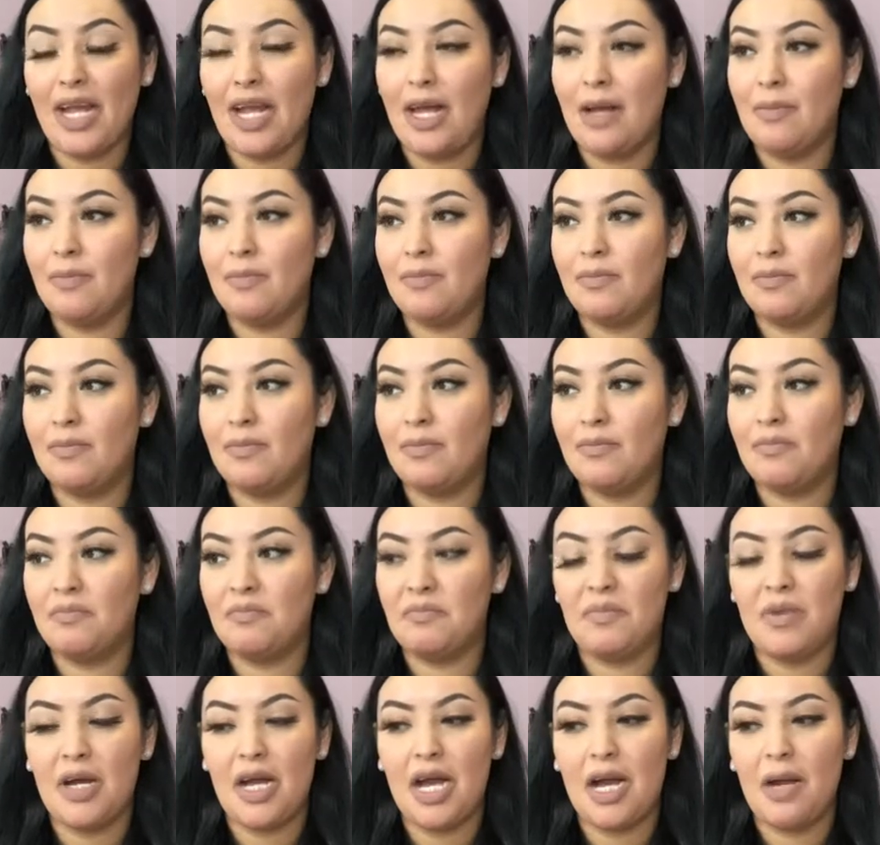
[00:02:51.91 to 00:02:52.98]

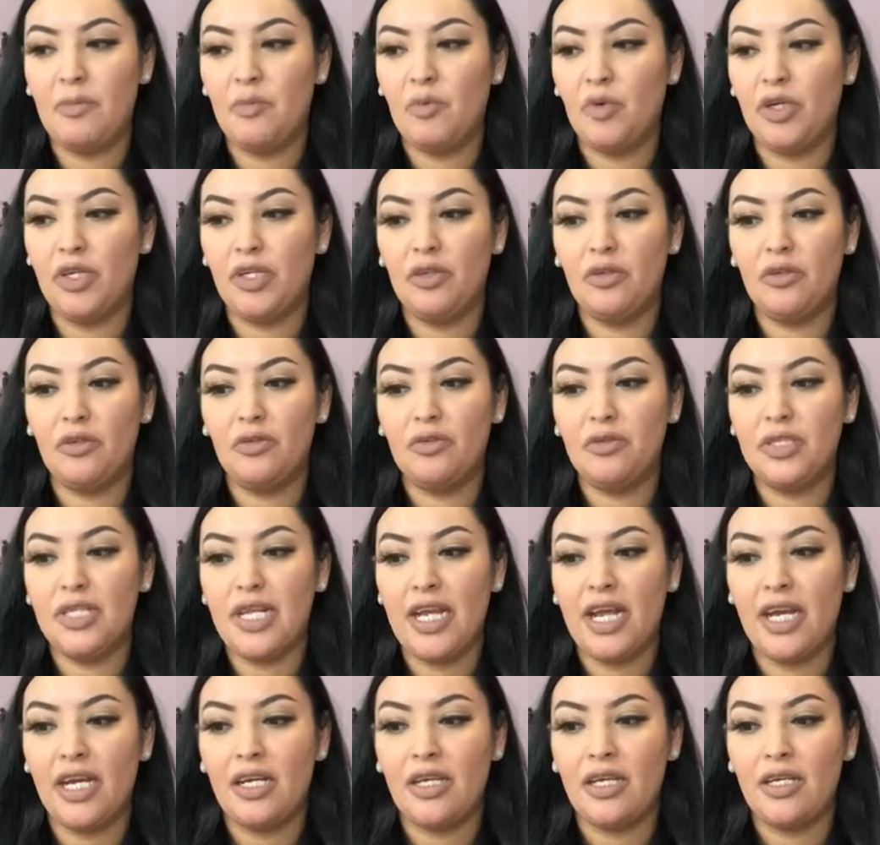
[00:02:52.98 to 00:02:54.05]
I'm one of those
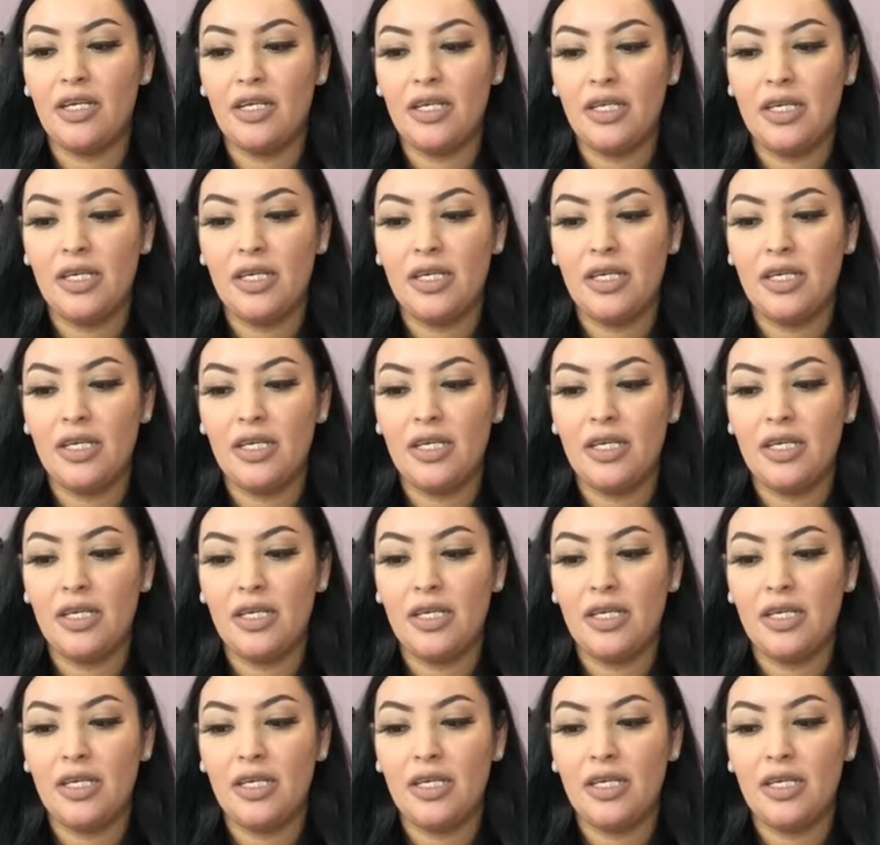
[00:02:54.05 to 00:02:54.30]
like